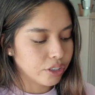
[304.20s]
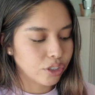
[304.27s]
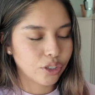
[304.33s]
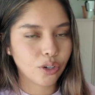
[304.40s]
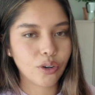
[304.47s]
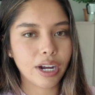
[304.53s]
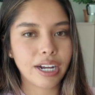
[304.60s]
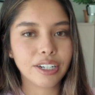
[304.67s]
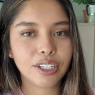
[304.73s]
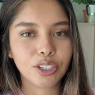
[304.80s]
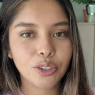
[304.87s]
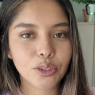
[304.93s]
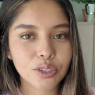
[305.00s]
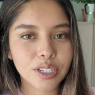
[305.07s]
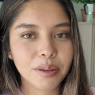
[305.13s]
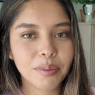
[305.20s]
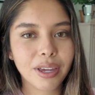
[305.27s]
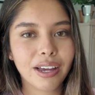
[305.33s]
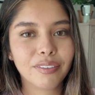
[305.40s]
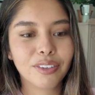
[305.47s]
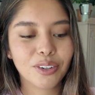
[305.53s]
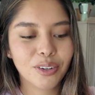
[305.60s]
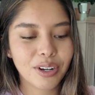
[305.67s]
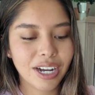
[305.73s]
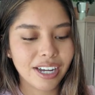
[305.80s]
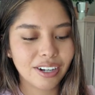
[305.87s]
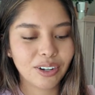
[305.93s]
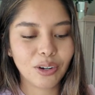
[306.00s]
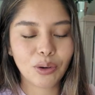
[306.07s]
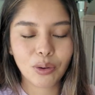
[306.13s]
to know how to use them. You have to know how
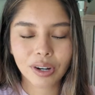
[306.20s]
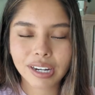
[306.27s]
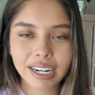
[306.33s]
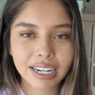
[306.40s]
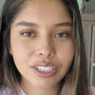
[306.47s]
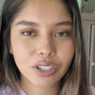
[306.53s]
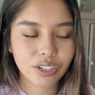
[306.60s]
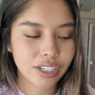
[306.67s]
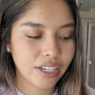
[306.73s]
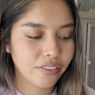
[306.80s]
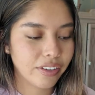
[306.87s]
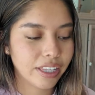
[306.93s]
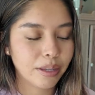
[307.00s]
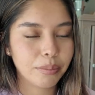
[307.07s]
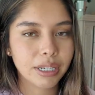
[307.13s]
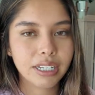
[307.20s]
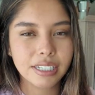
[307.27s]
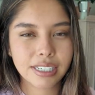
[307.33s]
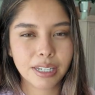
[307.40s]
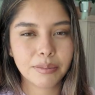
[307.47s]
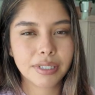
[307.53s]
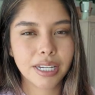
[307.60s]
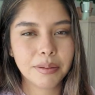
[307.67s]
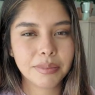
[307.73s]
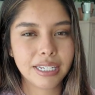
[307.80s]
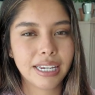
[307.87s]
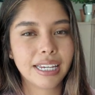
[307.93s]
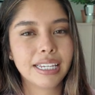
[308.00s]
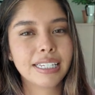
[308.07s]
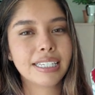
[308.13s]
to organize your stuff in them, because sometimes
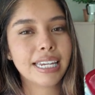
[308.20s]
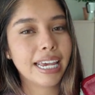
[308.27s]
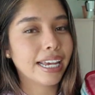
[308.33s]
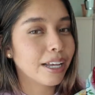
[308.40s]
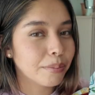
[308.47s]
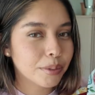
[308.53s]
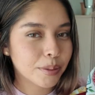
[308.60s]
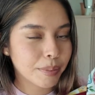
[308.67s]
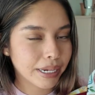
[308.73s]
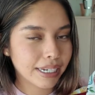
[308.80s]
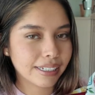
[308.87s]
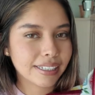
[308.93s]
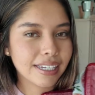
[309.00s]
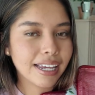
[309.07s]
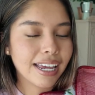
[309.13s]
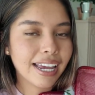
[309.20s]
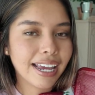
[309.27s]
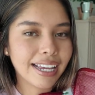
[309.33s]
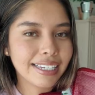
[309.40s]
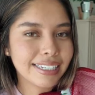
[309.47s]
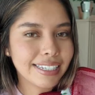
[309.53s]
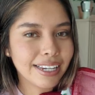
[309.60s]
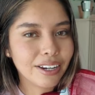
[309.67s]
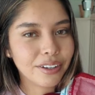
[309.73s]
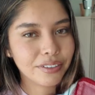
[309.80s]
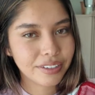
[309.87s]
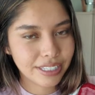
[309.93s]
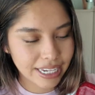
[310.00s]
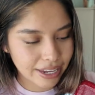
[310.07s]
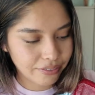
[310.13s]
it can take up space instead of
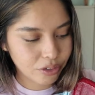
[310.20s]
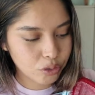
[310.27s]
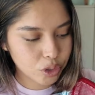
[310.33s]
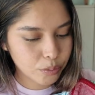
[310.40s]
save you